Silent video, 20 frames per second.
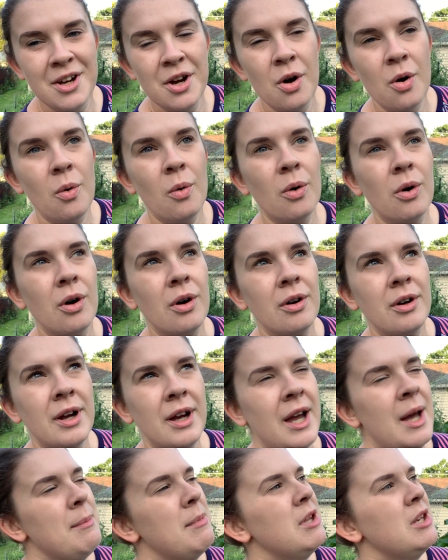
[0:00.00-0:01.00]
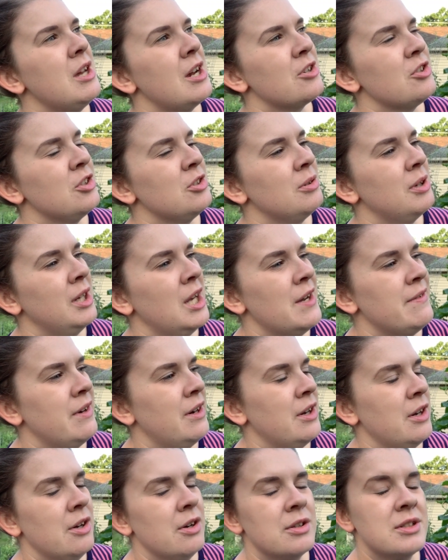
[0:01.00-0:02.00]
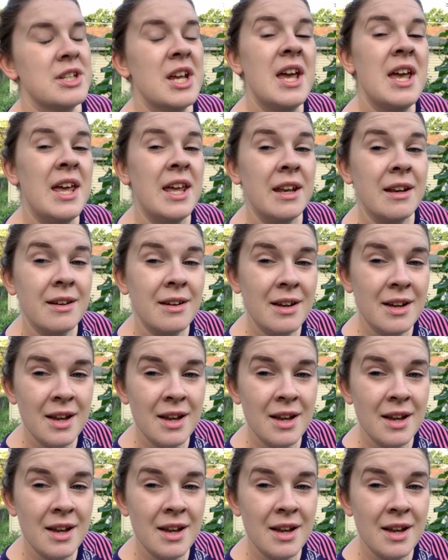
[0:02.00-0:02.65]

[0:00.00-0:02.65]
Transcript: Or how many actually do I have out here? 10.